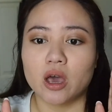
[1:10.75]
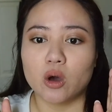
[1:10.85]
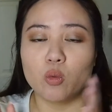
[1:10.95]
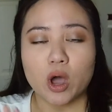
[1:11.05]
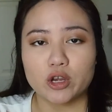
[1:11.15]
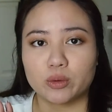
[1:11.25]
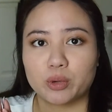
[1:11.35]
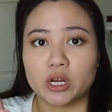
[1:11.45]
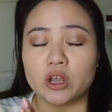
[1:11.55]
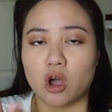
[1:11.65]
what you're
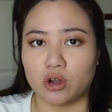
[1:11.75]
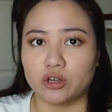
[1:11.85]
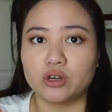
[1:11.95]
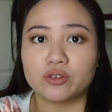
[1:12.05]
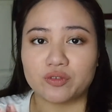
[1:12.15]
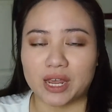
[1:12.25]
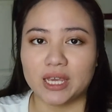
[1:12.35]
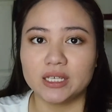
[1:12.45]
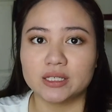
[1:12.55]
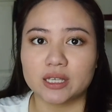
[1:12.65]
putting on your
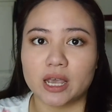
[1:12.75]
face